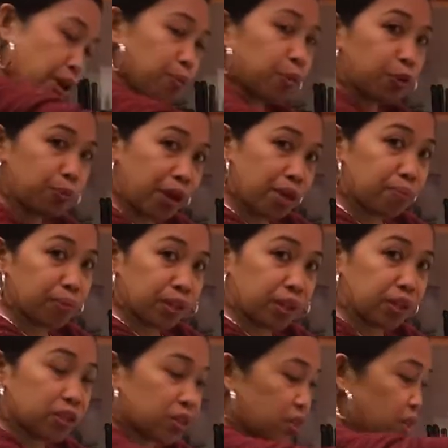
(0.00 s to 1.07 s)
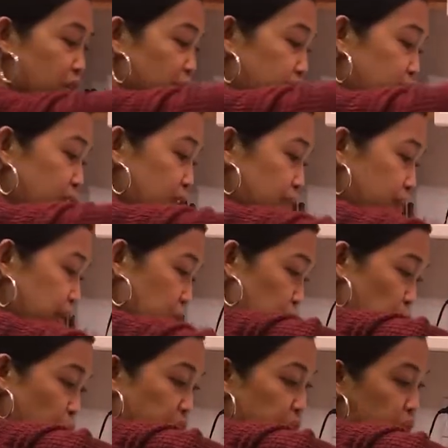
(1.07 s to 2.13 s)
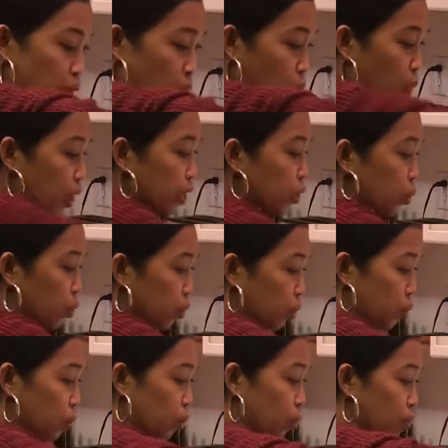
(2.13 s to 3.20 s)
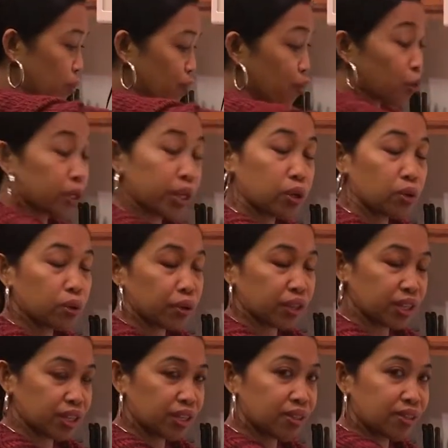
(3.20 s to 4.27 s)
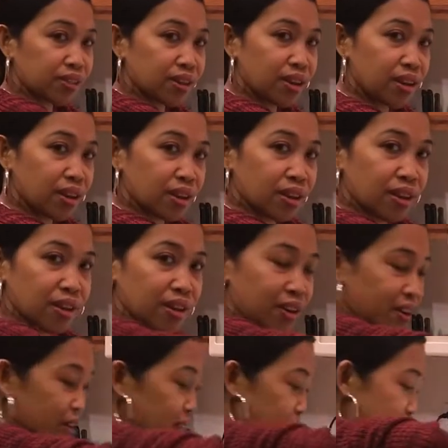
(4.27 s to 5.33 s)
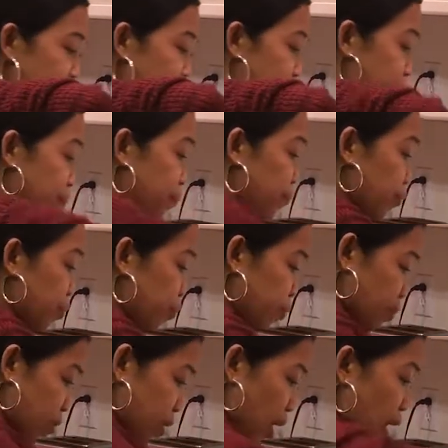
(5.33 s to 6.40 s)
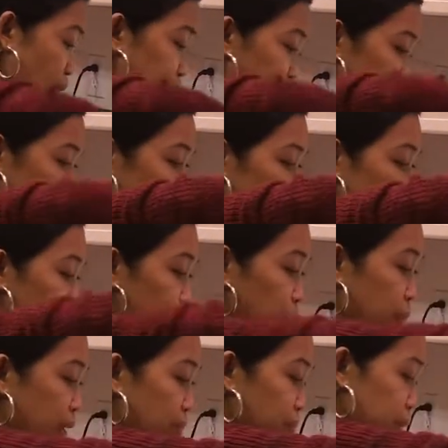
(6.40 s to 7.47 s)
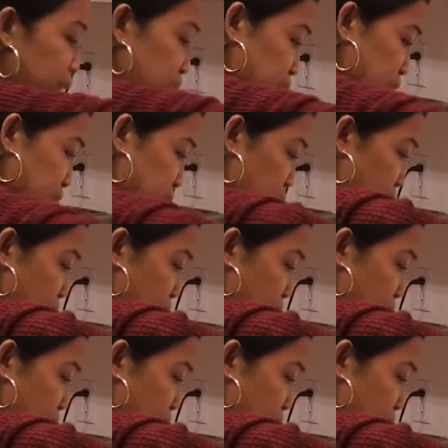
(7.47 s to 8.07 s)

for 5 minutes stirring because we do not want to fully cook on this. And after that, for 5 minutes